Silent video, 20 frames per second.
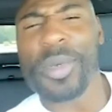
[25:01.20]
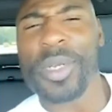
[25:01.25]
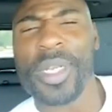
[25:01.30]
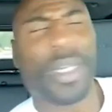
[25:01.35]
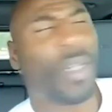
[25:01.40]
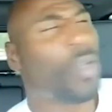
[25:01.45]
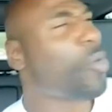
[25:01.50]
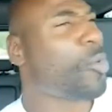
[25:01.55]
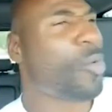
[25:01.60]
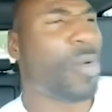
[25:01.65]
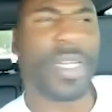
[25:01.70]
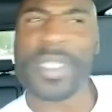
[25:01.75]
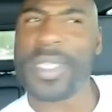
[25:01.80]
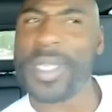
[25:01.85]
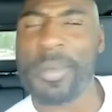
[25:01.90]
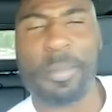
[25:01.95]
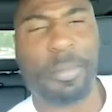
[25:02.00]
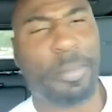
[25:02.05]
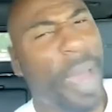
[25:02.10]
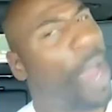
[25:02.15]
no
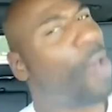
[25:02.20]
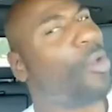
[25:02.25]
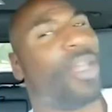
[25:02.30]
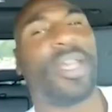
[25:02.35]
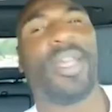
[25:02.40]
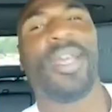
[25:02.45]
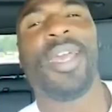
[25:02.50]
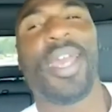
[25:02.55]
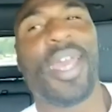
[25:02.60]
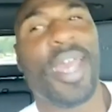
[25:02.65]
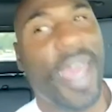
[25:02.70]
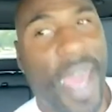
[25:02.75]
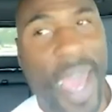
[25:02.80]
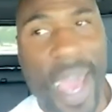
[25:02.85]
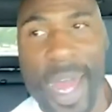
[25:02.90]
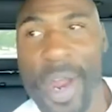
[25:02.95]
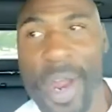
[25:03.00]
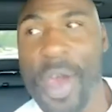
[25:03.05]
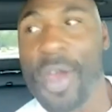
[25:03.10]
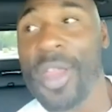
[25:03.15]
question about it
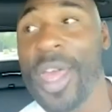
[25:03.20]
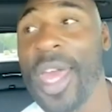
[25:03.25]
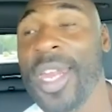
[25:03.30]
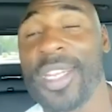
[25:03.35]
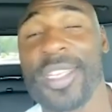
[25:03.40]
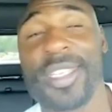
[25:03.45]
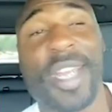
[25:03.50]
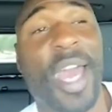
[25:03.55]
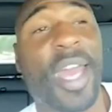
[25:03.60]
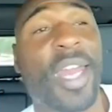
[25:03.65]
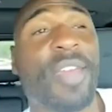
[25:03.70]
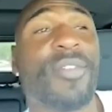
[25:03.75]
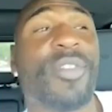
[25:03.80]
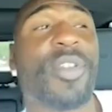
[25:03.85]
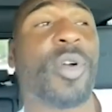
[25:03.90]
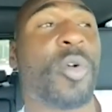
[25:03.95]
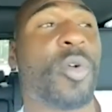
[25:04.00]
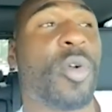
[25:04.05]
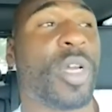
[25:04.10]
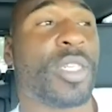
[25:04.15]
at all. That is not
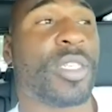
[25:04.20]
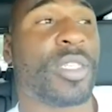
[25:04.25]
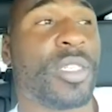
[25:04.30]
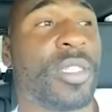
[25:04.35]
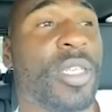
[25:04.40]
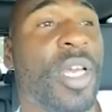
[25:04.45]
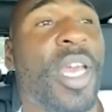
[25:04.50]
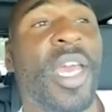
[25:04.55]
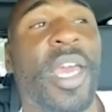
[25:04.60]
even a question.